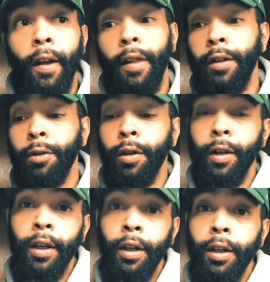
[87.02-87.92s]
that you can
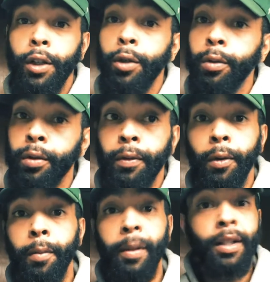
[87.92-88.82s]
use
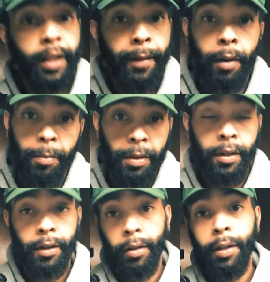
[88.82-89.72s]
for mixtape
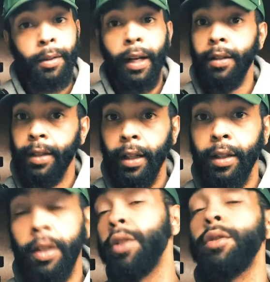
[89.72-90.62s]
purposes only without selling,
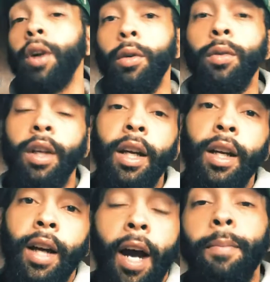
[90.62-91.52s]
so you don't
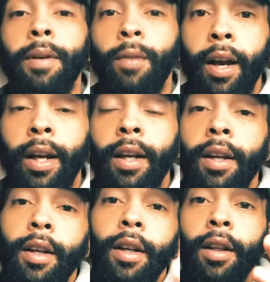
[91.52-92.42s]
get copyright
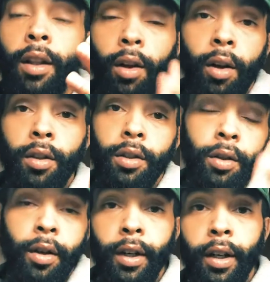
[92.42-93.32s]
laws
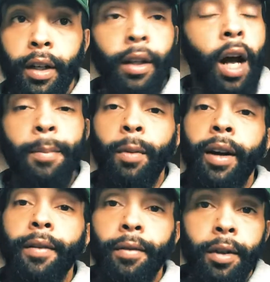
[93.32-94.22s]
or copyright
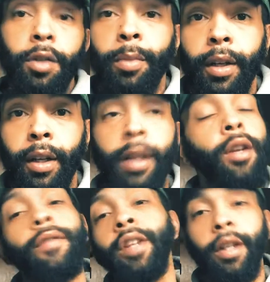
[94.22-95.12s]
infringement and
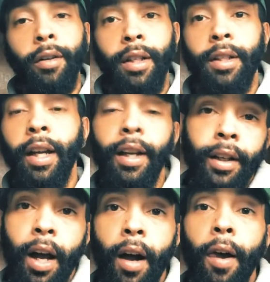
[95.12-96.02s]
your video gets taken
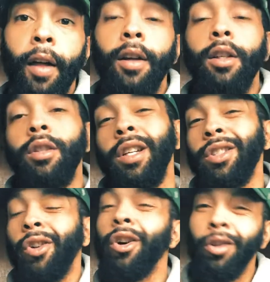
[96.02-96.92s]
down. So that's
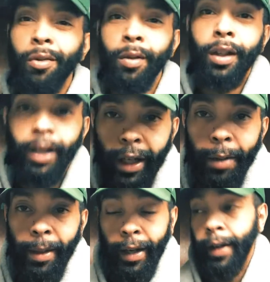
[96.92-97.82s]
all you really need, man.